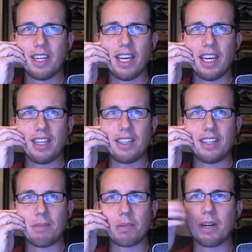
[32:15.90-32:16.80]
and
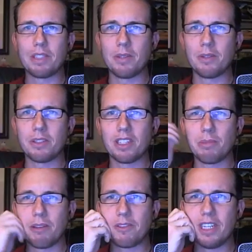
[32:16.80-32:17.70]
I promised it was going to
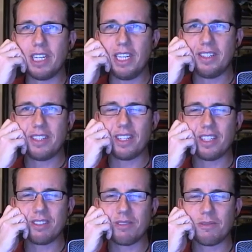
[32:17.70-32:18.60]
be free. It
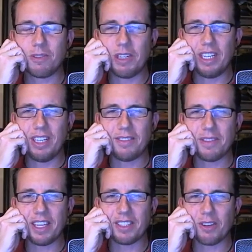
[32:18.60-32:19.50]
is free,
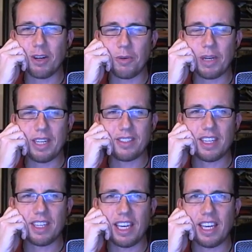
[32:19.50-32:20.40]
as always,
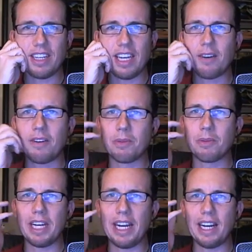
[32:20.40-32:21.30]
and now
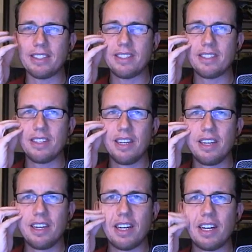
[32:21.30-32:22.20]
everyone has it.
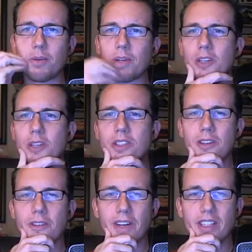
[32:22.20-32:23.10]
We're going to use it
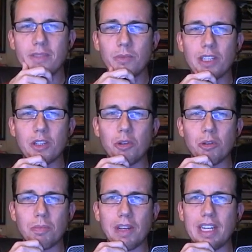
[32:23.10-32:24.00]
to find some really
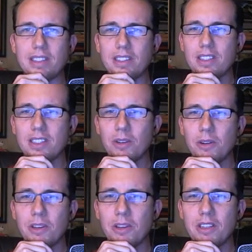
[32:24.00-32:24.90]
cool places to go
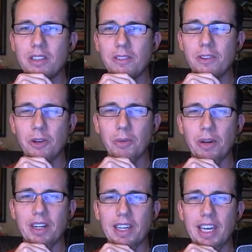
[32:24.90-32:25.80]
on this photo
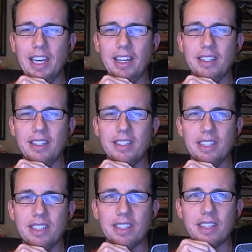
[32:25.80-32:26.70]
walk, and